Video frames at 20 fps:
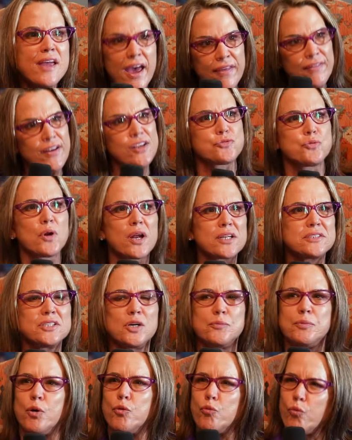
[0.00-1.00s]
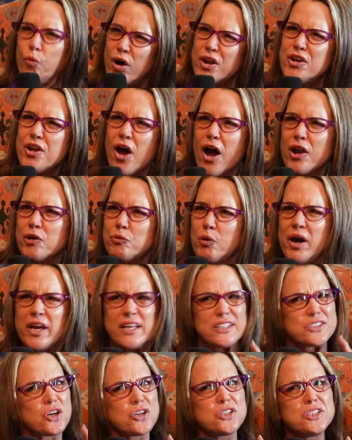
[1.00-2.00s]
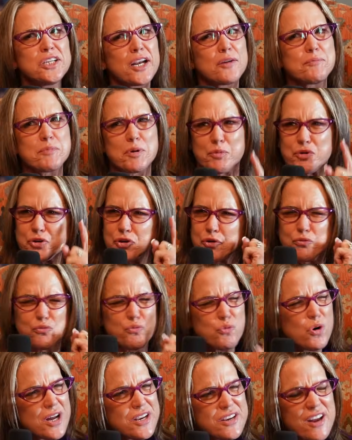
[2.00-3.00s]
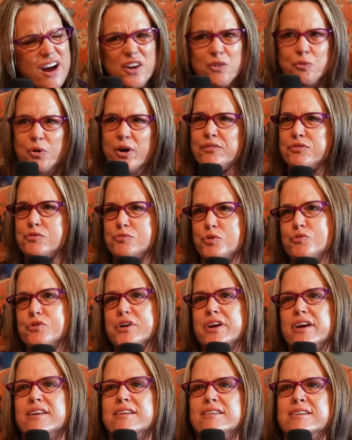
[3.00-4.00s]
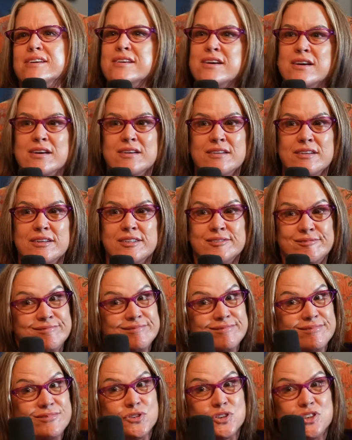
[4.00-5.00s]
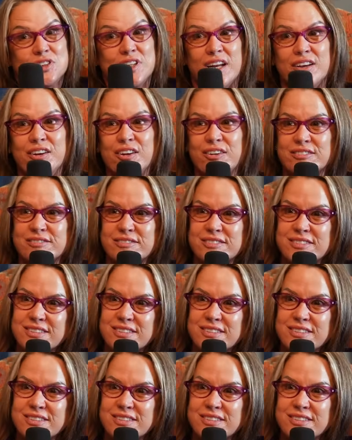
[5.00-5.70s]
And that's what I tell people. 1 knot away. It's all you got to remember. You're 1 knot away from a win. What you got to do?